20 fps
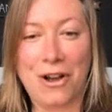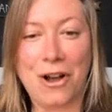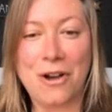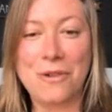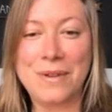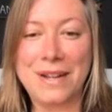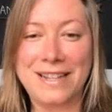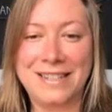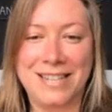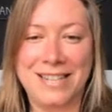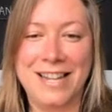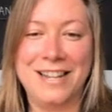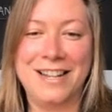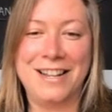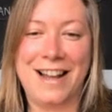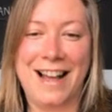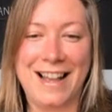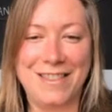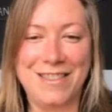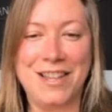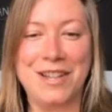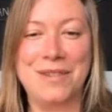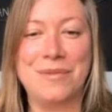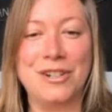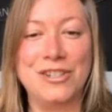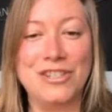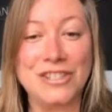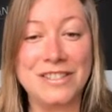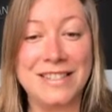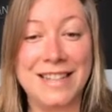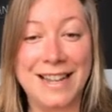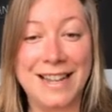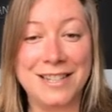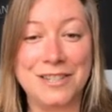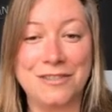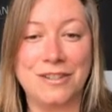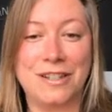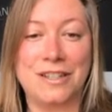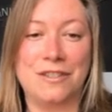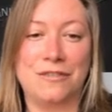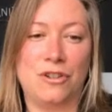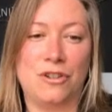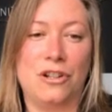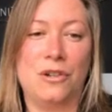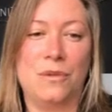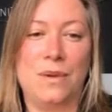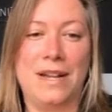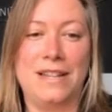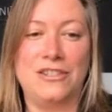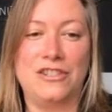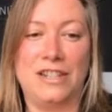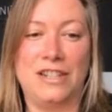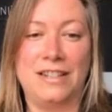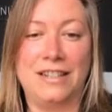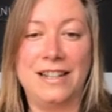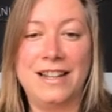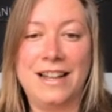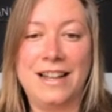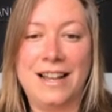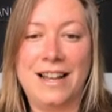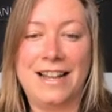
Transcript: always, I think we're just answering the wrong question.